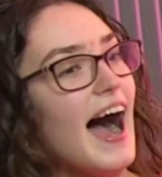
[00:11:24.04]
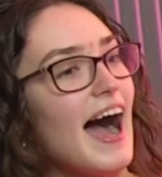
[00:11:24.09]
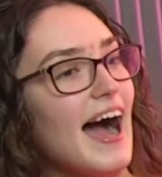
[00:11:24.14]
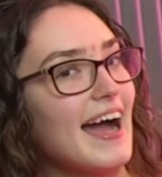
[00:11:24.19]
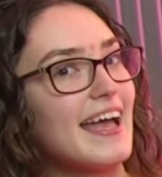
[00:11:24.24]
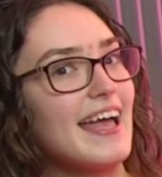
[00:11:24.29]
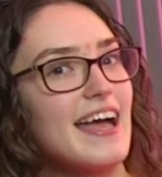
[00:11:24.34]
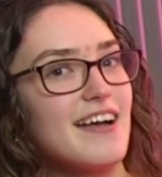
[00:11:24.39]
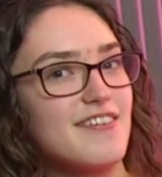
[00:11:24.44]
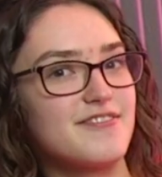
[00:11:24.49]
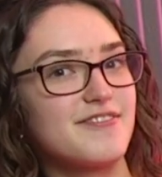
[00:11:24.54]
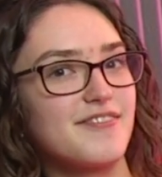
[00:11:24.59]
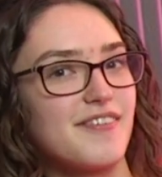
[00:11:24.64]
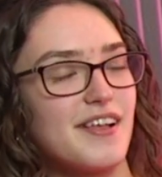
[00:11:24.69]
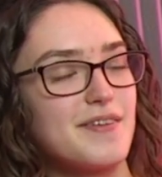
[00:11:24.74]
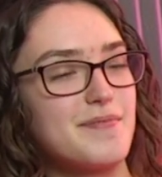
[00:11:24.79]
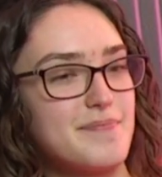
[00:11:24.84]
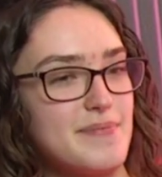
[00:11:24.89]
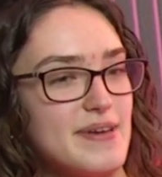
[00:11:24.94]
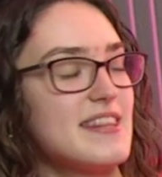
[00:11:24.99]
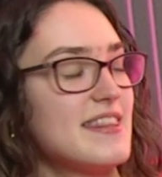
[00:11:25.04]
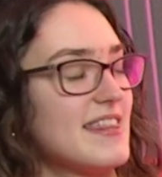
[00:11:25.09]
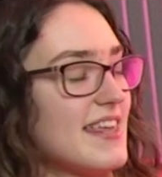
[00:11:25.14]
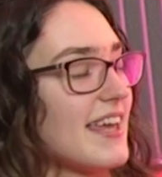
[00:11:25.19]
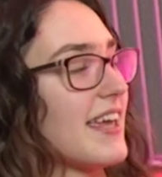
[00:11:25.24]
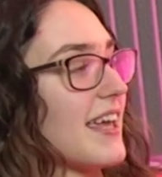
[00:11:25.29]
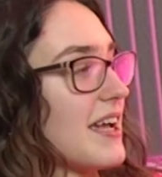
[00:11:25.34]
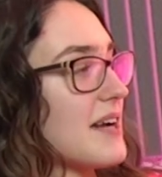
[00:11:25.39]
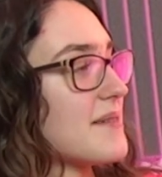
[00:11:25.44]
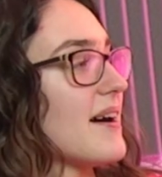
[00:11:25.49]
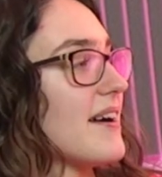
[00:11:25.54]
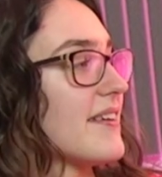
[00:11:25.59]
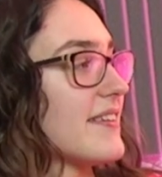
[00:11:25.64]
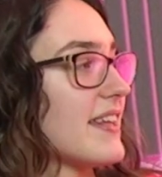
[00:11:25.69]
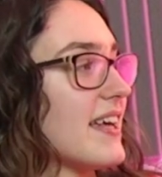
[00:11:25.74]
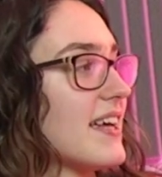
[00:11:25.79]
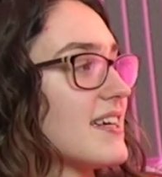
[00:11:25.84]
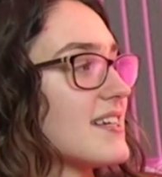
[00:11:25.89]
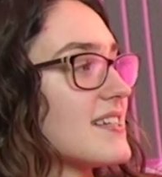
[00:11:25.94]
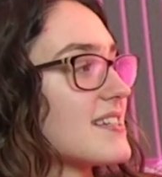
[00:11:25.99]
I have been thinking about
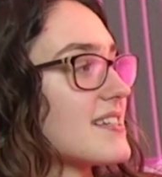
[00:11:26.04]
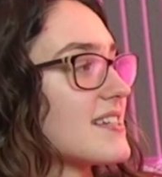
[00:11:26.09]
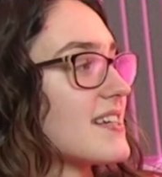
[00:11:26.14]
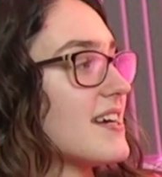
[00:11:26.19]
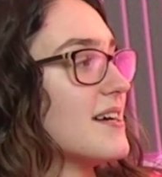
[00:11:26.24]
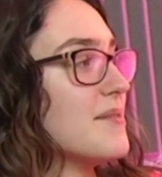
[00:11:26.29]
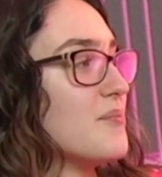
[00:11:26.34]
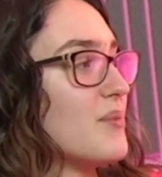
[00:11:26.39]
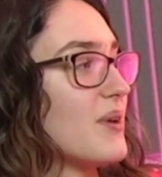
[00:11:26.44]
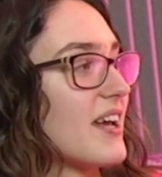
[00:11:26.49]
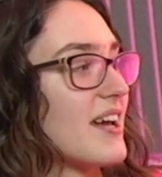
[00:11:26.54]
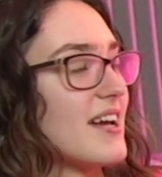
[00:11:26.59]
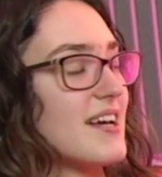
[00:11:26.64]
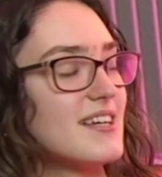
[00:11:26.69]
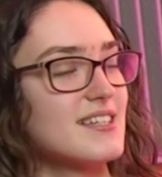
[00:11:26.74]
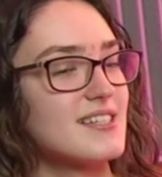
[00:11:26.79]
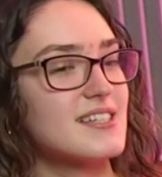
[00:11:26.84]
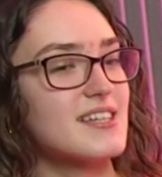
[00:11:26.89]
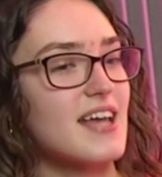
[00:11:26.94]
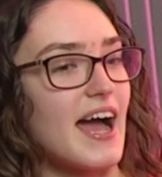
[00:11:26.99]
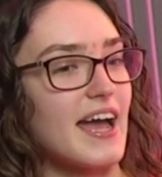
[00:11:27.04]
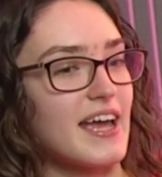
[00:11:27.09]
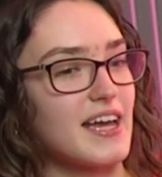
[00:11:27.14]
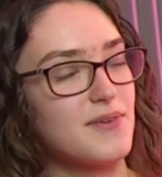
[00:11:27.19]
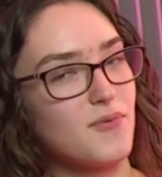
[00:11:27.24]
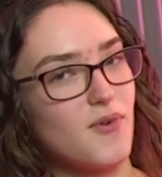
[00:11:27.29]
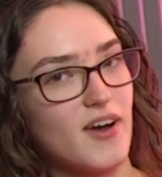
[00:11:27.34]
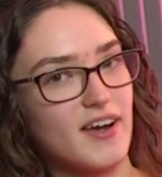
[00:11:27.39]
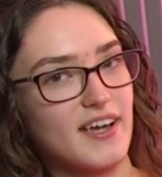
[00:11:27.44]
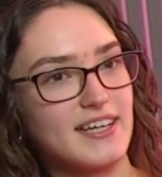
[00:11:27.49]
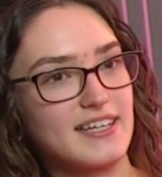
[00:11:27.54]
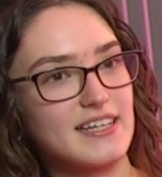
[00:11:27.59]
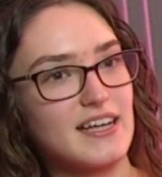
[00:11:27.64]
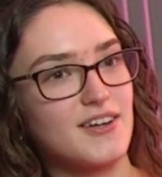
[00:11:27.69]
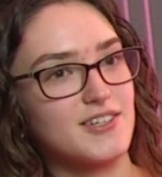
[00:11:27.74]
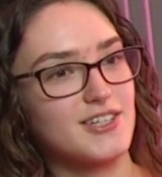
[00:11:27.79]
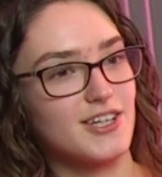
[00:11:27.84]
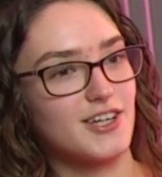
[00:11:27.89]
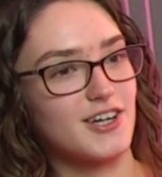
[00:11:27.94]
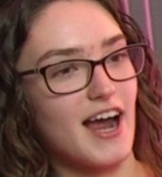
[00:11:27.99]
this because I am walking
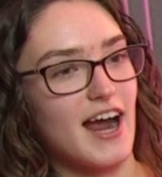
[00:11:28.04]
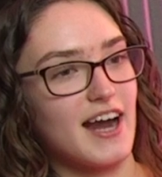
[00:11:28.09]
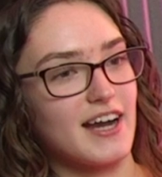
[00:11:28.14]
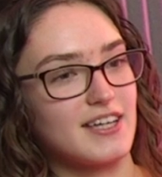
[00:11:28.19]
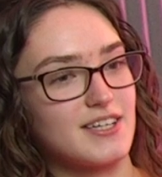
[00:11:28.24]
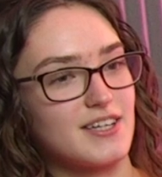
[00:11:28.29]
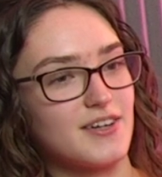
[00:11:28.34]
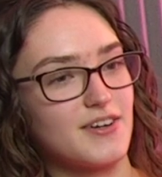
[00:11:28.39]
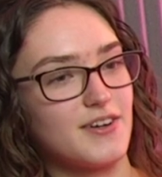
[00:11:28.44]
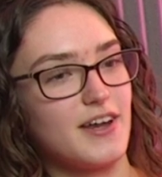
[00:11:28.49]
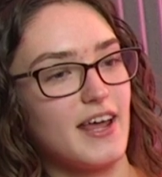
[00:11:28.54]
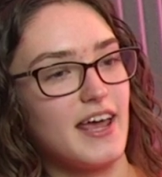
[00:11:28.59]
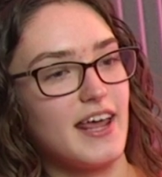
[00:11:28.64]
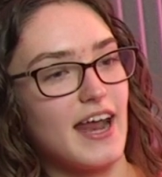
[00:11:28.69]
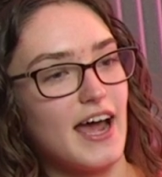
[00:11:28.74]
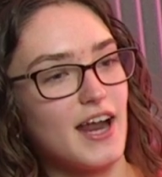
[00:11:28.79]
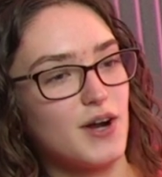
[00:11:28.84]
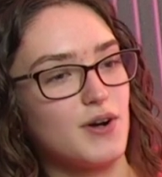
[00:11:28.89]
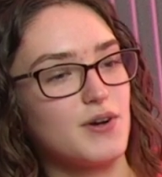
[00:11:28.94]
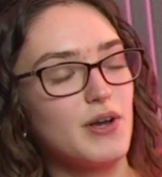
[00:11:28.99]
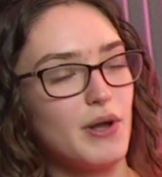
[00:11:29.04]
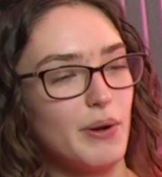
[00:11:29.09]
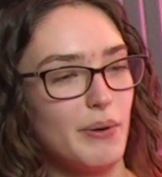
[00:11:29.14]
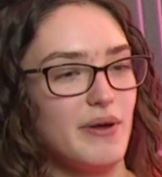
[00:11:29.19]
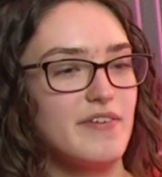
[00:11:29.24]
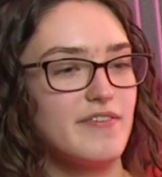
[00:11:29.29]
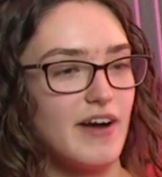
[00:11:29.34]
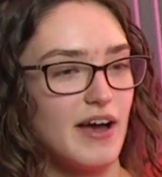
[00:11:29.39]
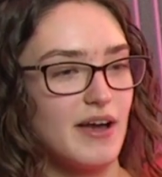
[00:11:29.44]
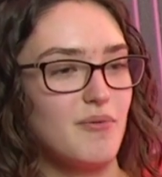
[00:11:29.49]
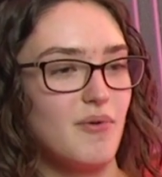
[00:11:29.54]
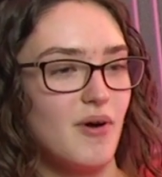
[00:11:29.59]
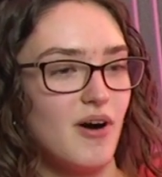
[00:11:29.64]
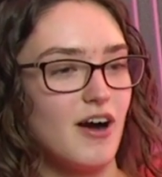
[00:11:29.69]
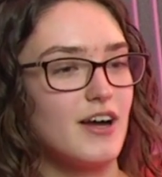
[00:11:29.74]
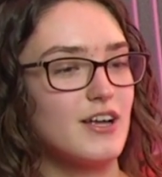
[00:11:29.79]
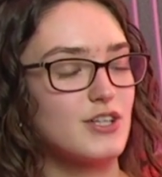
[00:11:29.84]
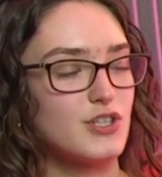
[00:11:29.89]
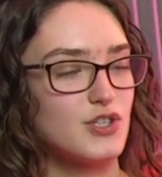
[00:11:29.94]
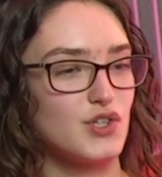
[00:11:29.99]
down to gratitude, and I don't know if I
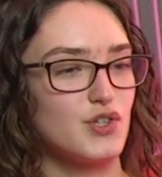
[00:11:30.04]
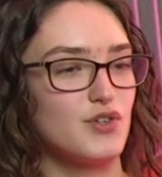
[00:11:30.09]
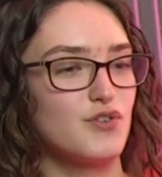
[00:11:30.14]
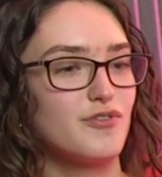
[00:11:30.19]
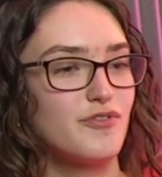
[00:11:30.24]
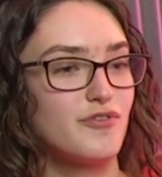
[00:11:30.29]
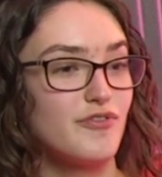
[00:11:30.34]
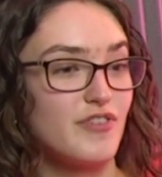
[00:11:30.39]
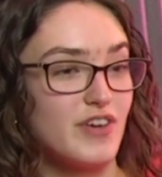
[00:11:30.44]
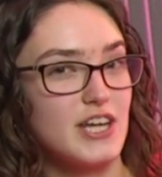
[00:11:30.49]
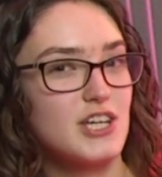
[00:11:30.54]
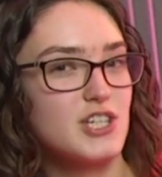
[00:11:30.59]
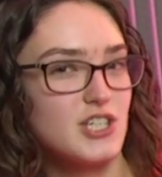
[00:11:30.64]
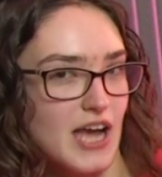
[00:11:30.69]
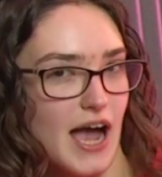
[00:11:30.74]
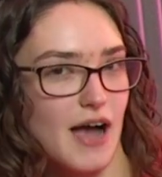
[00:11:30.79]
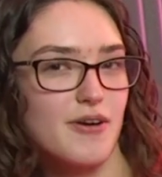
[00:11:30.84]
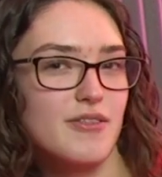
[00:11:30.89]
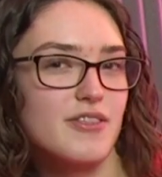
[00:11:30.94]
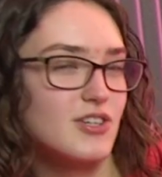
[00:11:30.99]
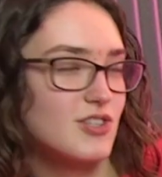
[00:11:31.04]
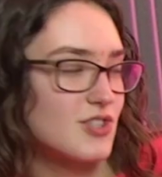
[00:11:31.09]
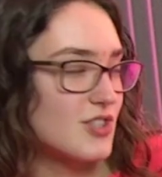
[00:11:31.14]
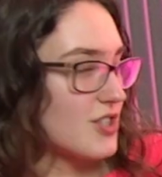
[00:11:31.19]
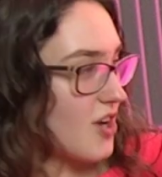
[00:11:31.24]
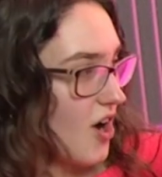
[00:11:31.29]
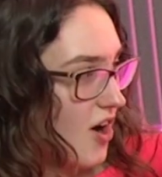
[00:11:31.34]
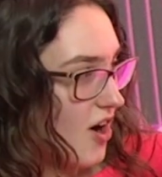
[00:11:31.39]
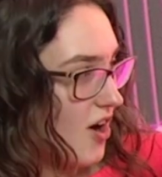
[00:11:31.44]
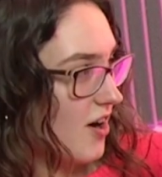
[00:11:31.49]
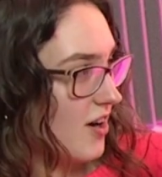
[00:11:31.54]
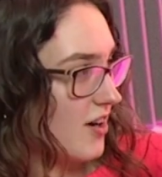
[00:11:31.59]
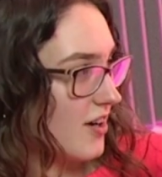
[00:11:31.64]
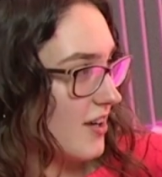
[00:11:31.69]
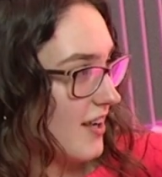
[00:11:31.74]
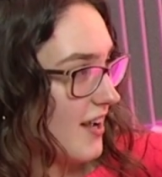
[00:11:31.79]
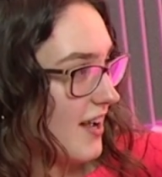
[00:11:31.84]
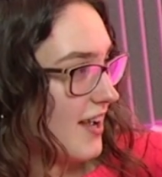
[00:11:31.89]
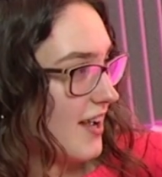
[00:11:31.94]
want to finish out the song